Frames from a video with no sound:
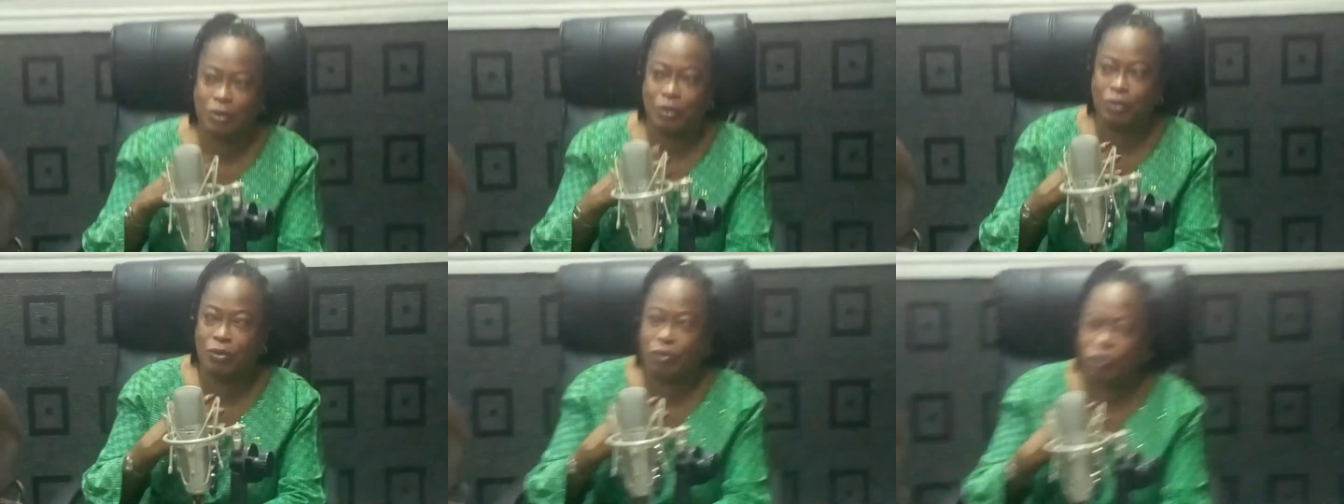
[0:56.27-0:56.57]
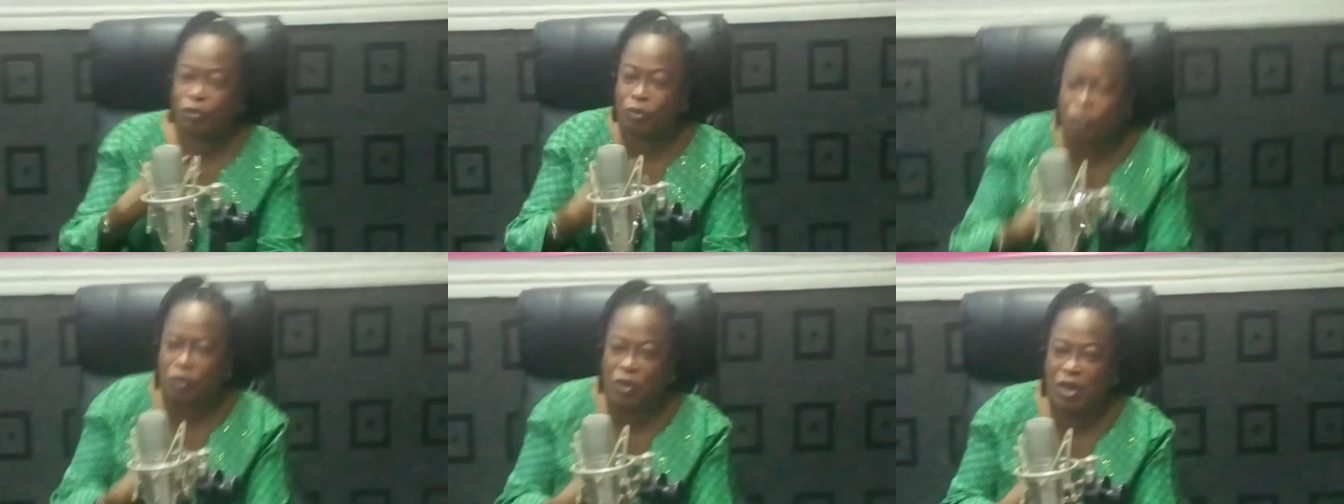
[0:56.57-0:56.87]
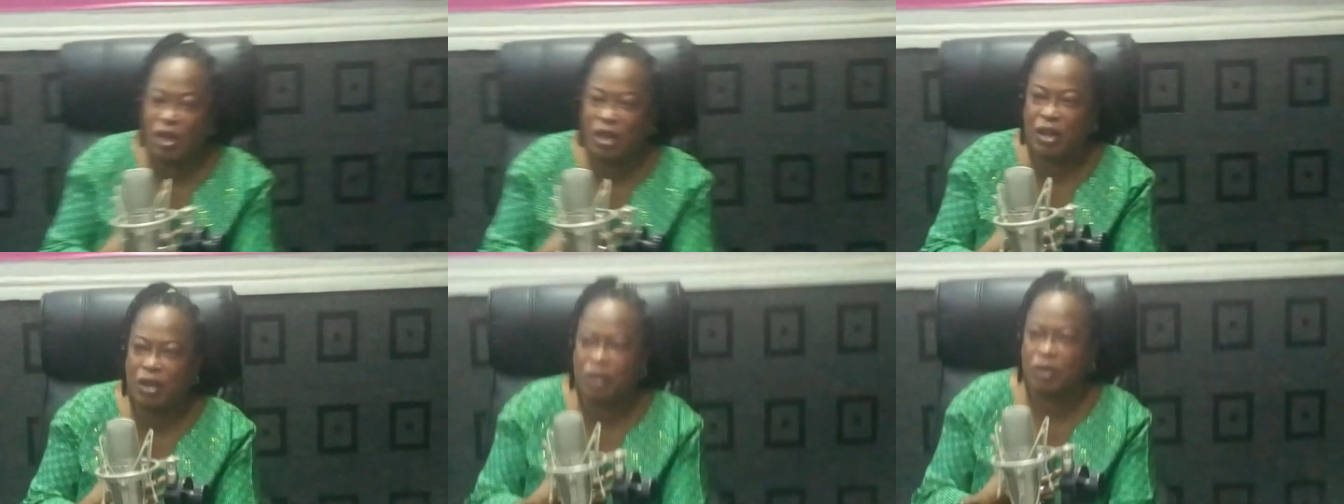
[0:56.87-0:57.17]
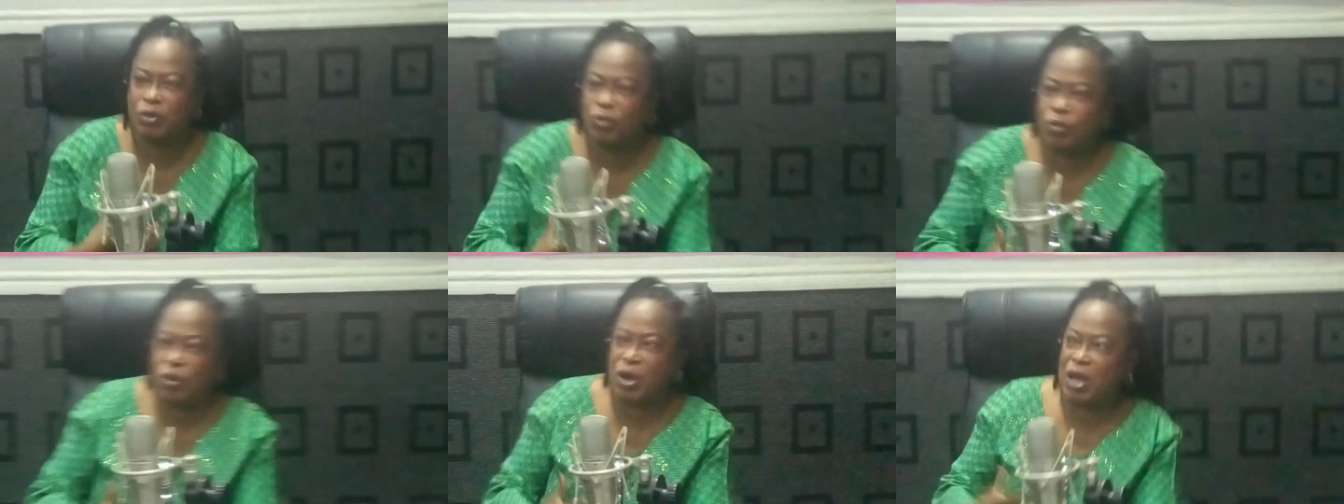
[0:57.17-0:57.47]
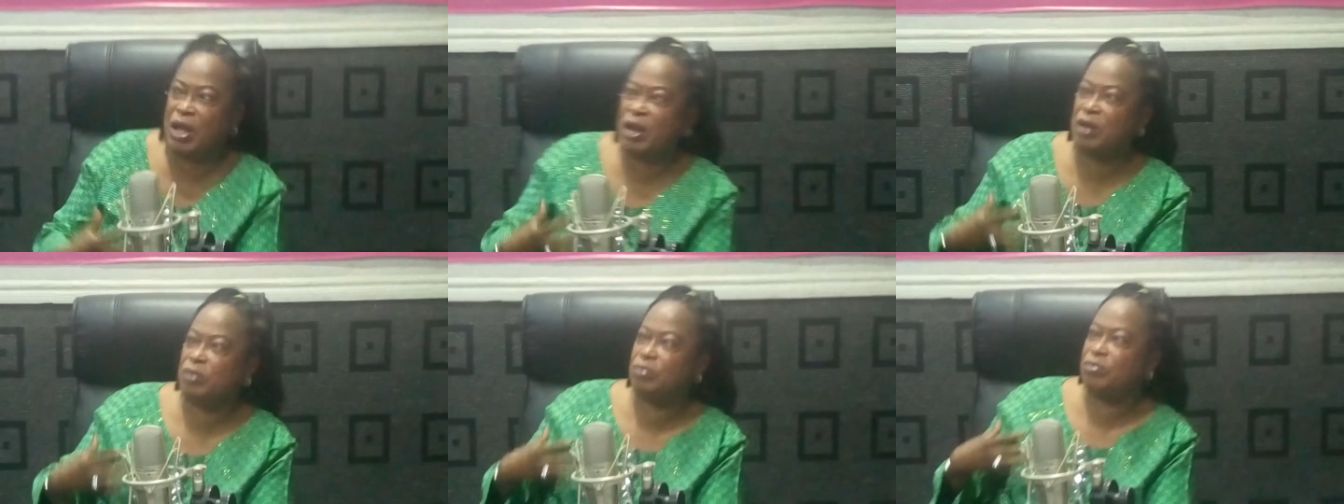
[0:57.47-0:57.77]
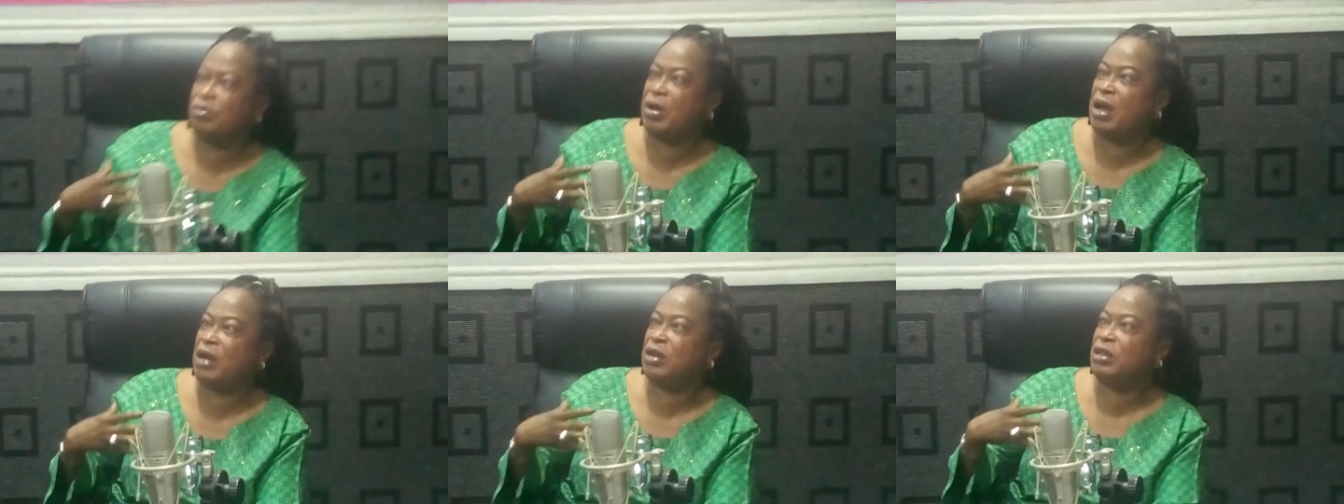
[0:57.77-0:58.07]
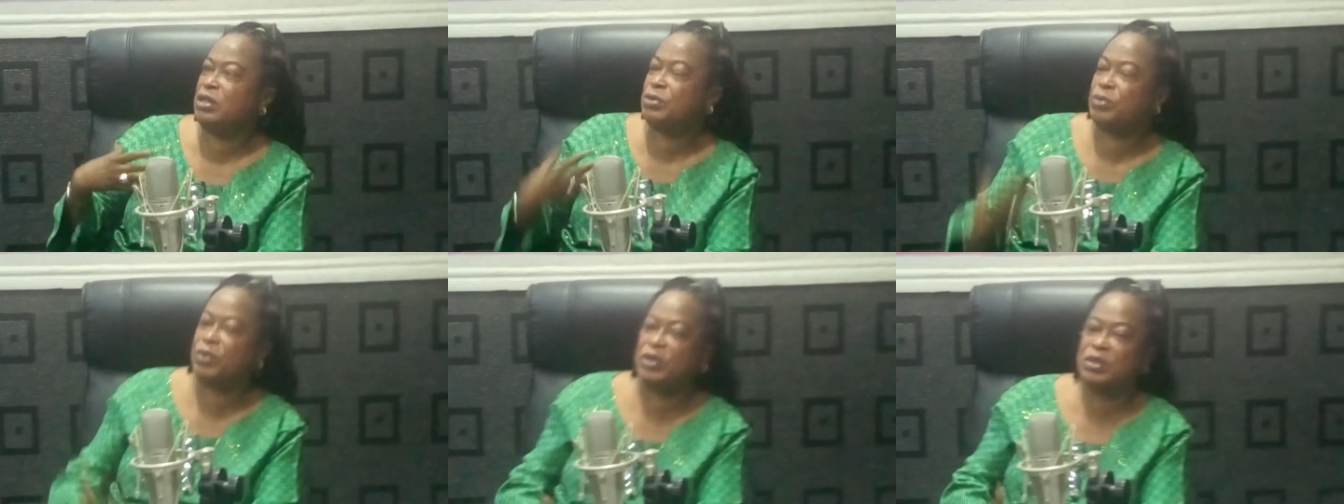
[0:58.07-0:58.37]
feel, well, my
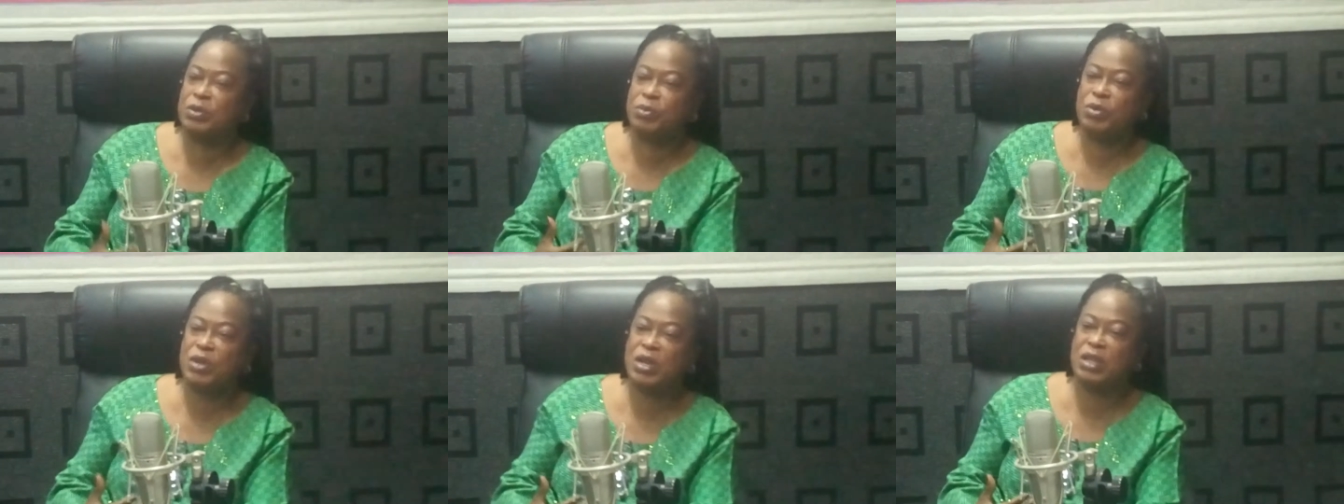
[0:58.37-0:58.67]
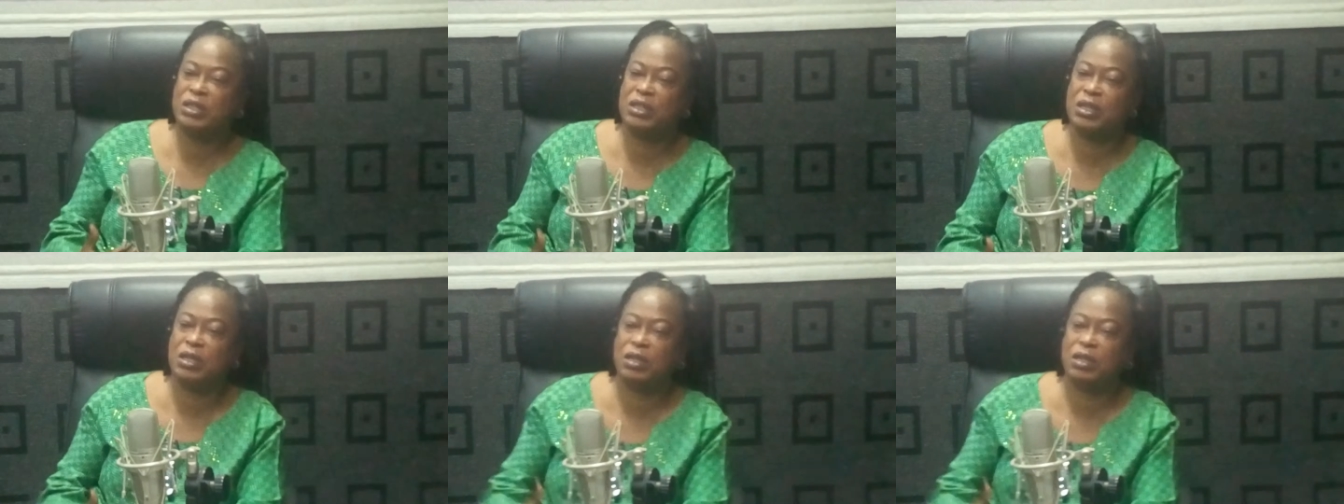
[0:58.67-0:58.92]
responsibility